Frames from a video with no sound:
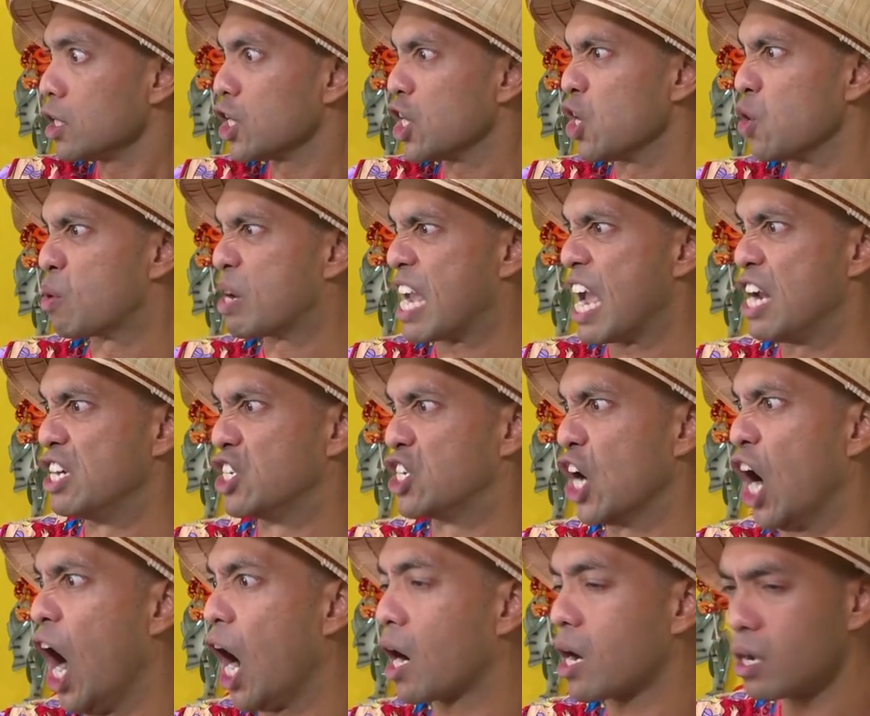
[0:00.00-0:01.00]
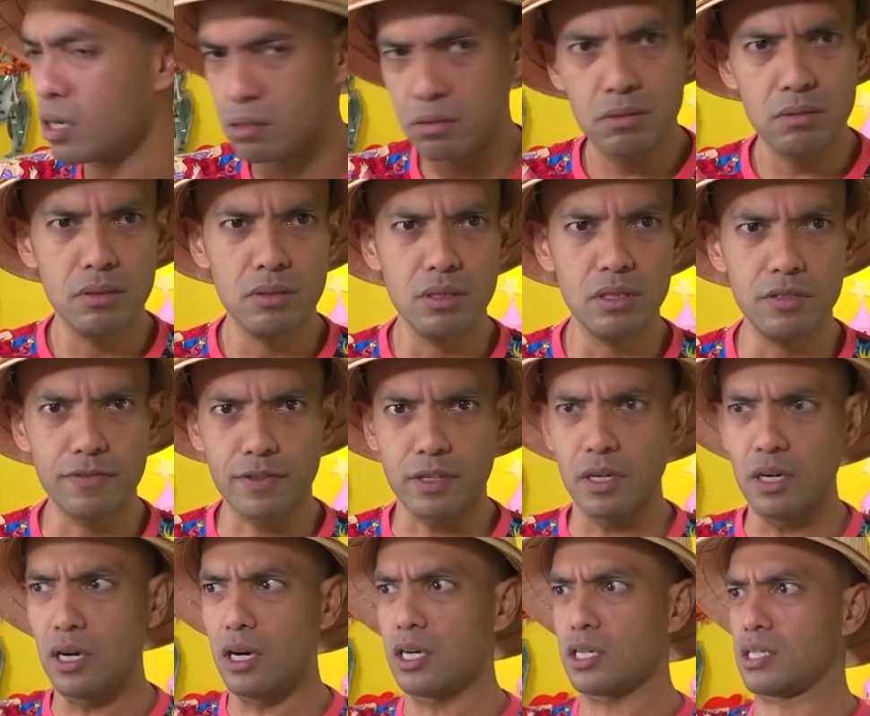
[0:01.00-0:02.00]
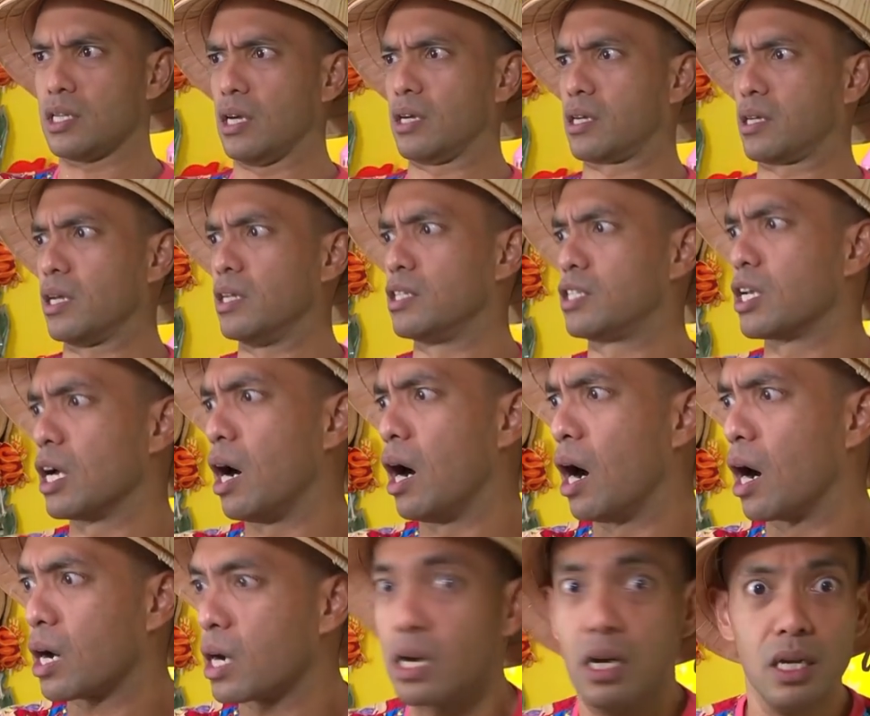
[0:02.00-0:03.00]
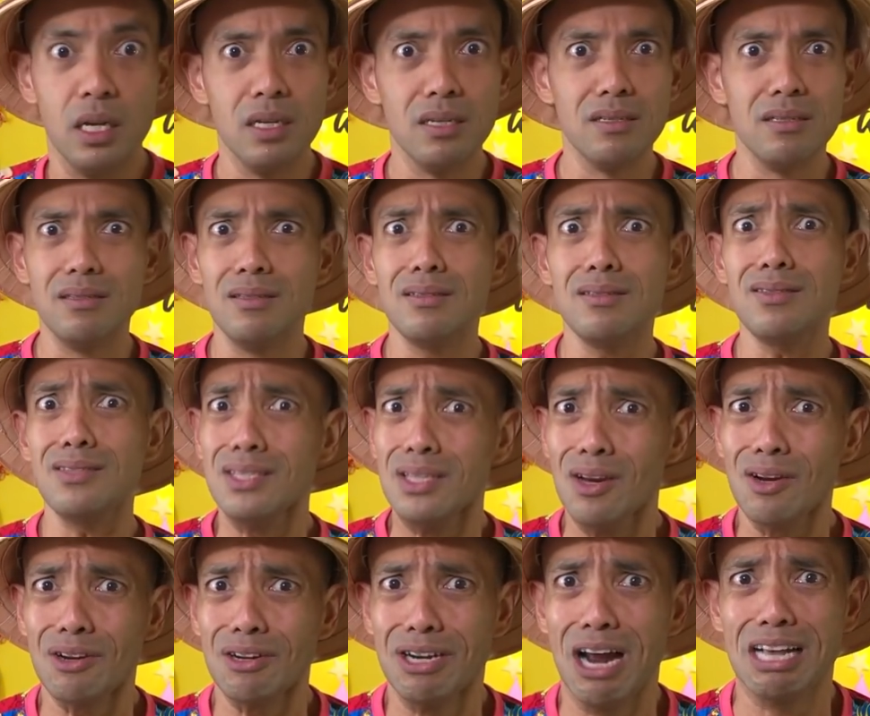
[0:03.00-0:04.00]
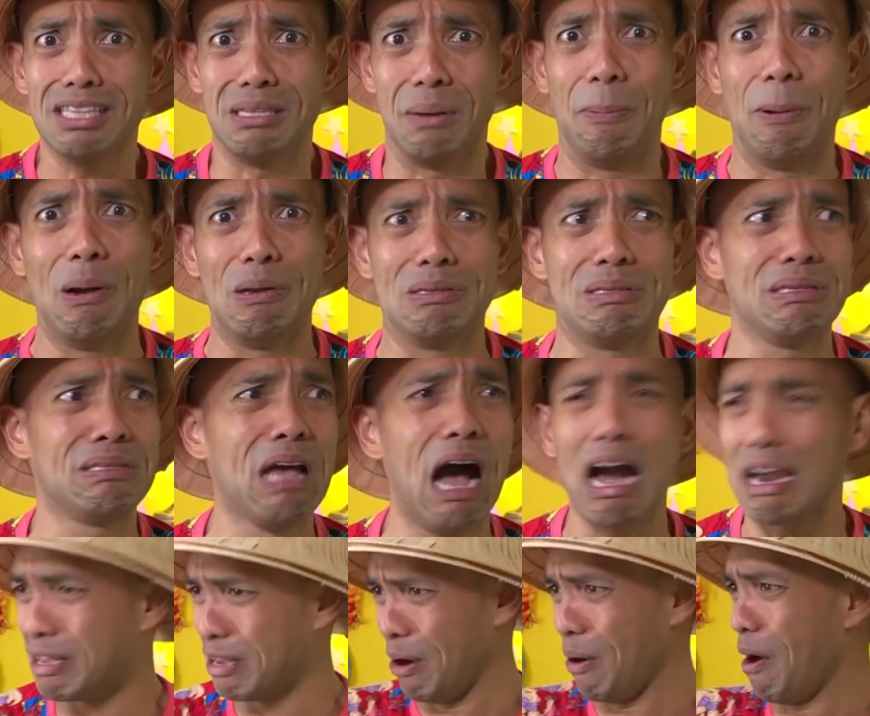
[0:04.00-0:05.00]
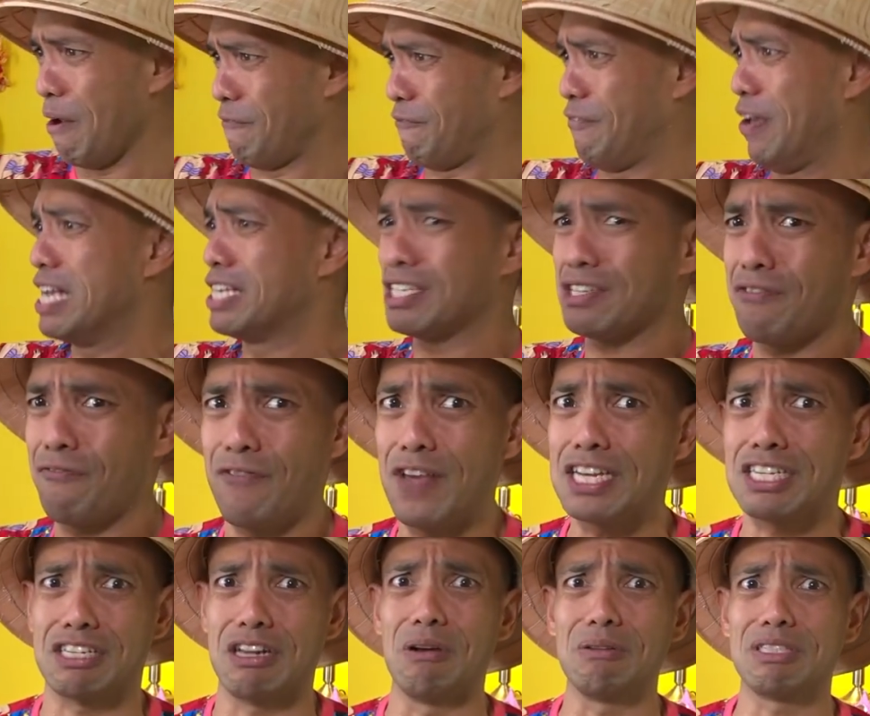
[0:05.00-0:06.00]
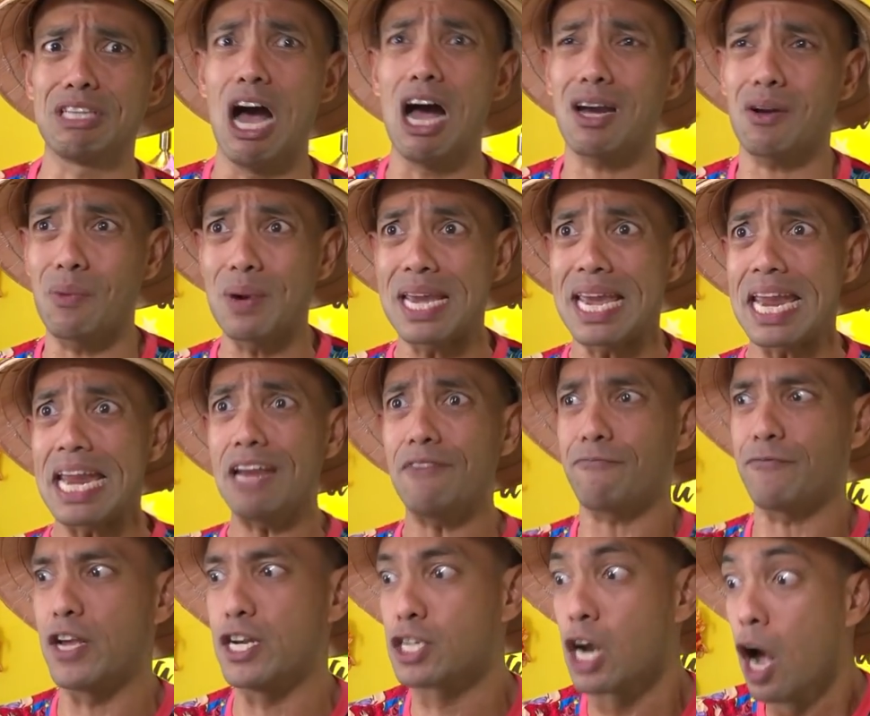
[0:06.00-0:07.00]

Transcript: You can talk. Of course I can talk. You're not supposed to talk. You're a fish. Fish don't talk. We eat fish.